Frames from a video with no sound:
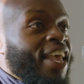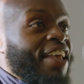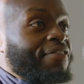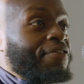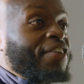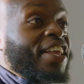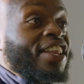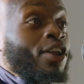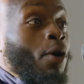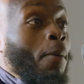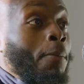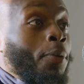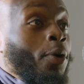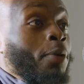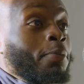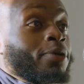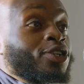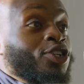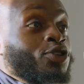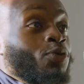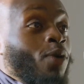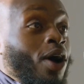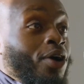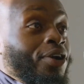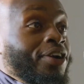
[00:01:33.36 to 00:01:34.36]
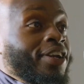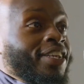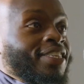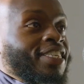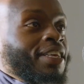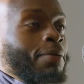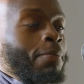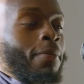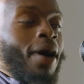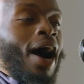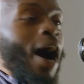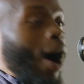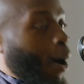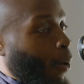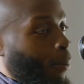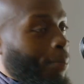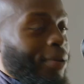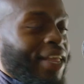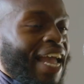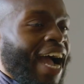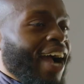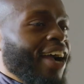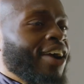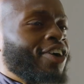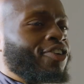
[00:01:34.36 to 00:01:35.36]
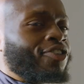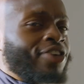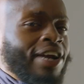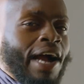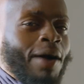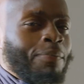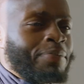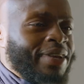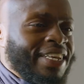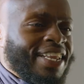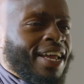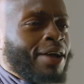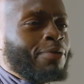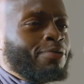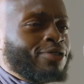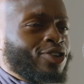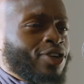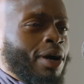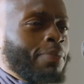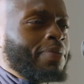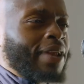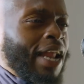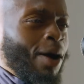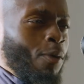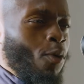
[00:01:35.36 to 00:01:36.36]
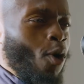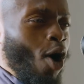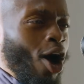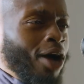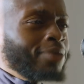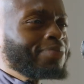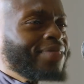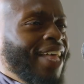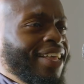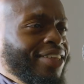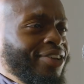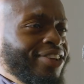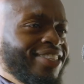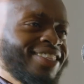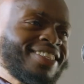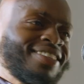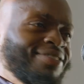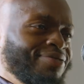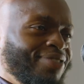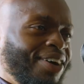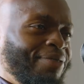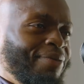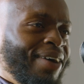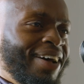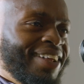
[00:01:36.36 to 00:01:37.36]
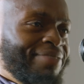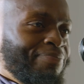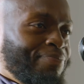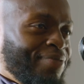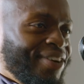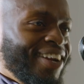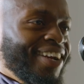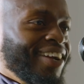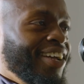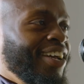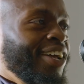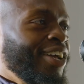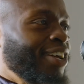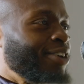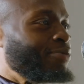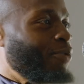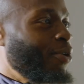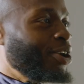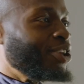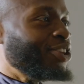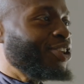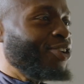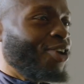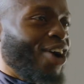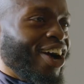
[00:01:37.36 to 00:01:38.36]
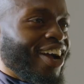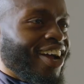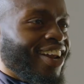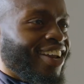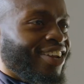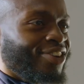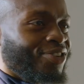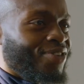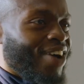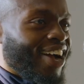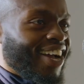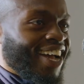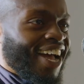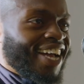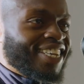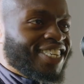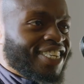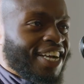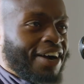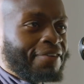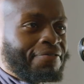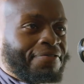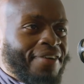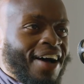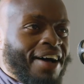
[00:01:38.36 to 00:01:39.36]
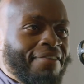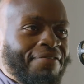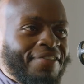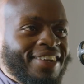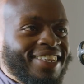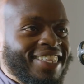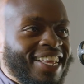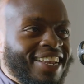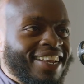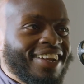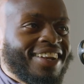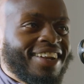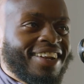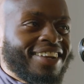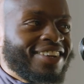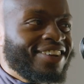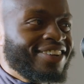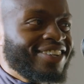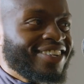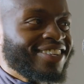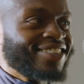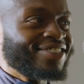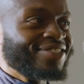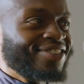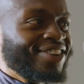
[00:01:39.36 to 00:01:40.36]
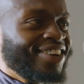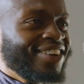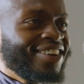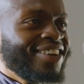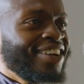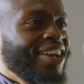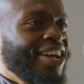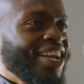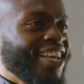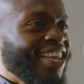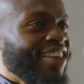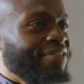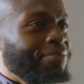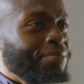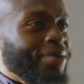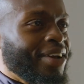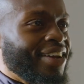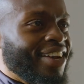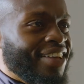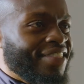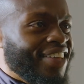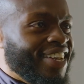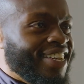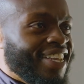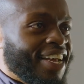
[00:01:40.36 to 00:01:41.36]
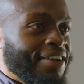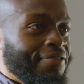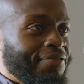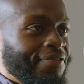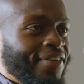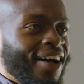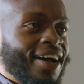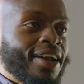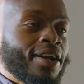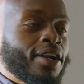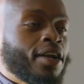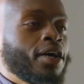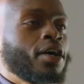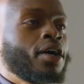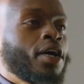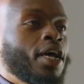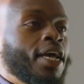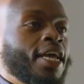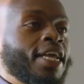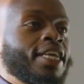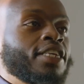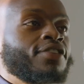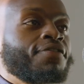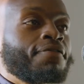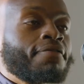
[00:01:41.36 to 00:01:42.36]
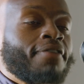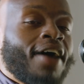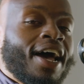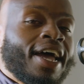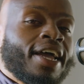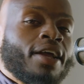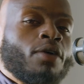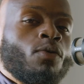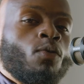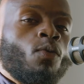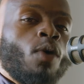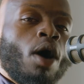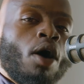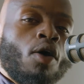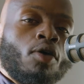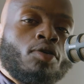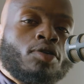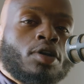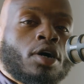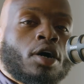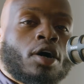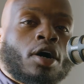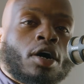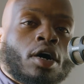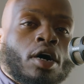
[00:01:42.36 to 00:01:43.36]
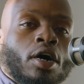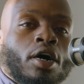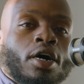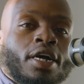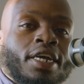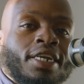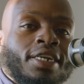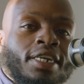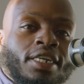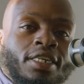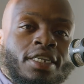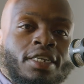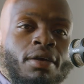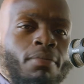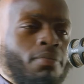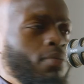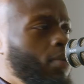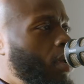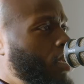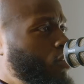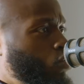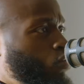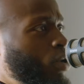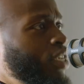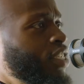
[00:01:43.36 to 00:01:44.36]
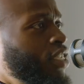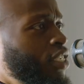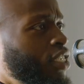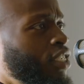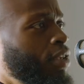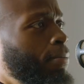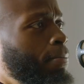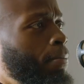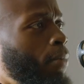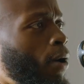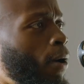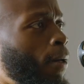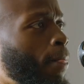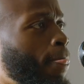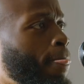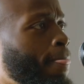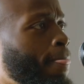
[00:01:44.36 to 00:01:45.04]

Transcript: If he don't promise you Wilder in December, I'll be angry. I'll be there with you. I'll be like, what? What, you lot are going to do a cash-out fight for Dillian and you're just going to give me another dead fight? He's fighting Wilder in December. I swear it's December.